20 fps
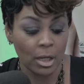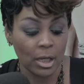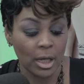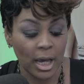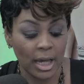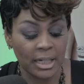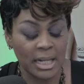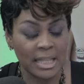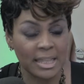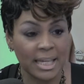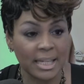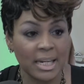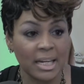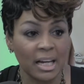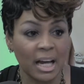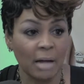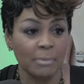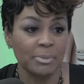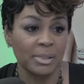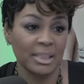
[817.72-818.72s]
Anything that
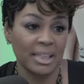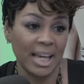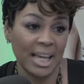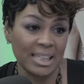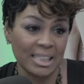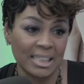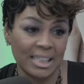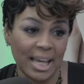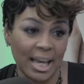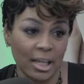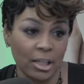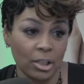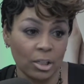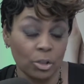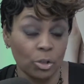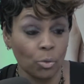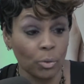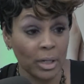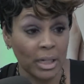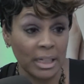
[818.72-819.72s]
comes against that,
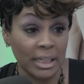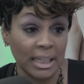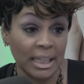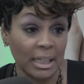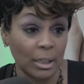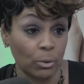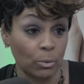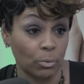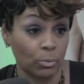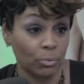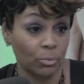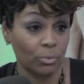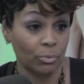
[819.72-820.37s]
you're illegal.